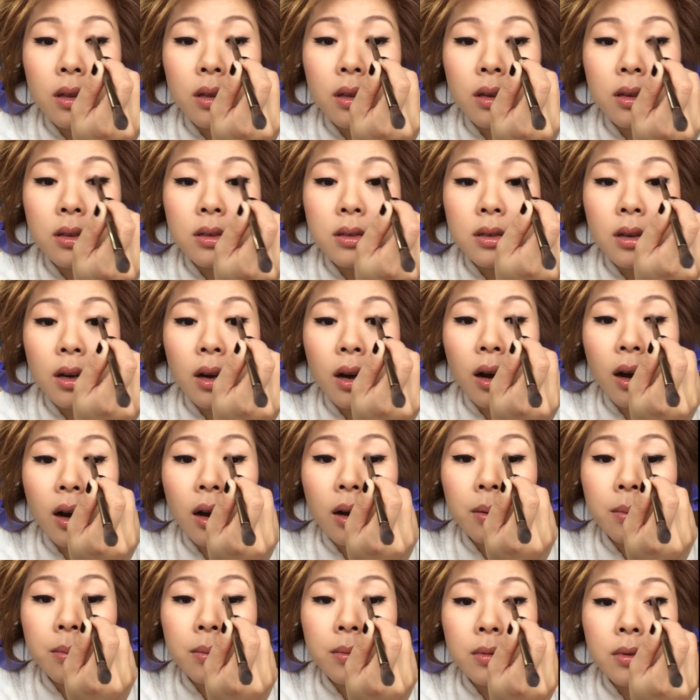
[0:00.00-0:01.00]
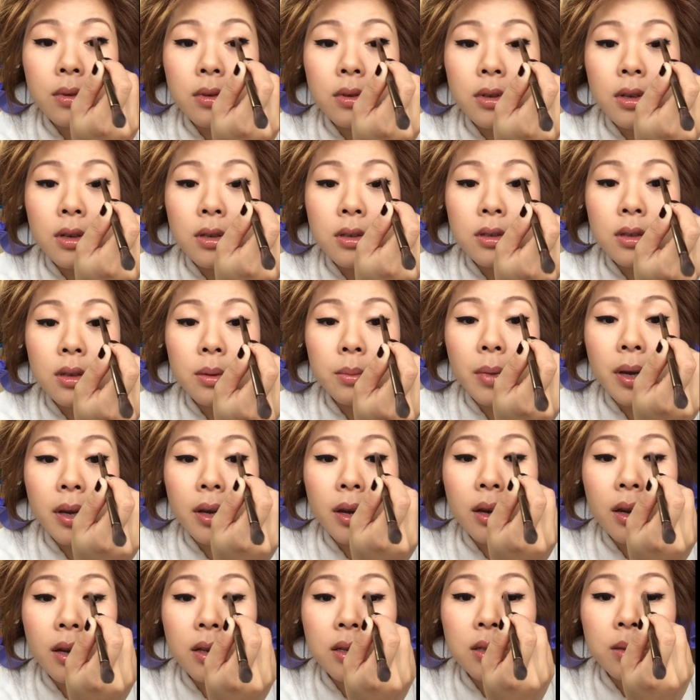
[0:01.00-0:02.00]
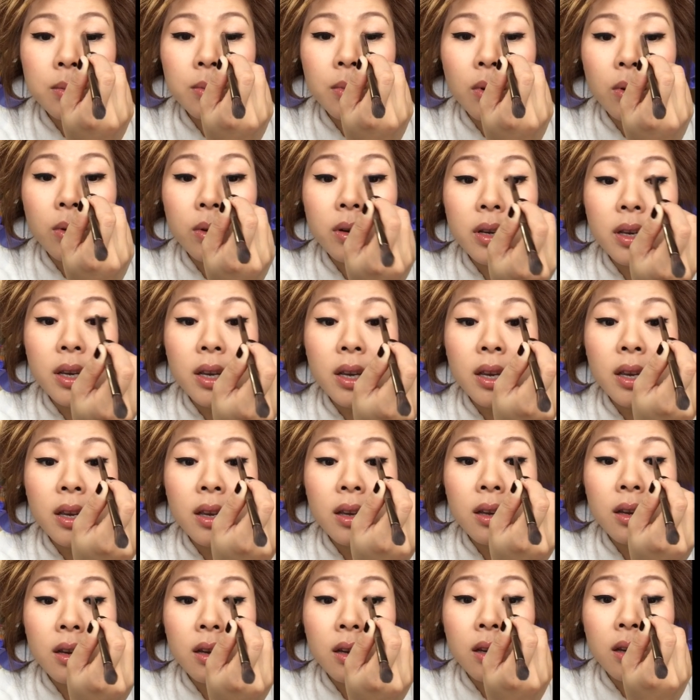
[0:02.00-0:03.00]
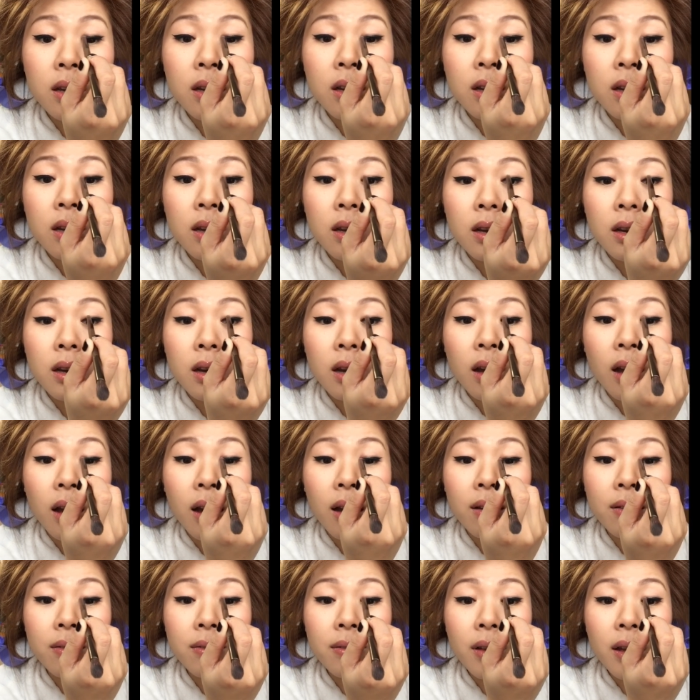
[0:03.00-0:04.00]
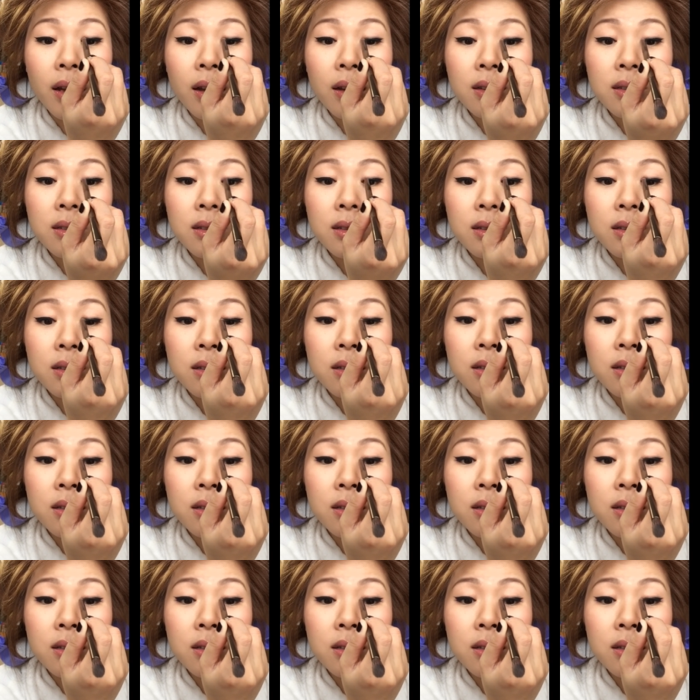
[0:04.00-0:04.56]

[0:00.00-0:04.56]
the top just to make it a smoky effect.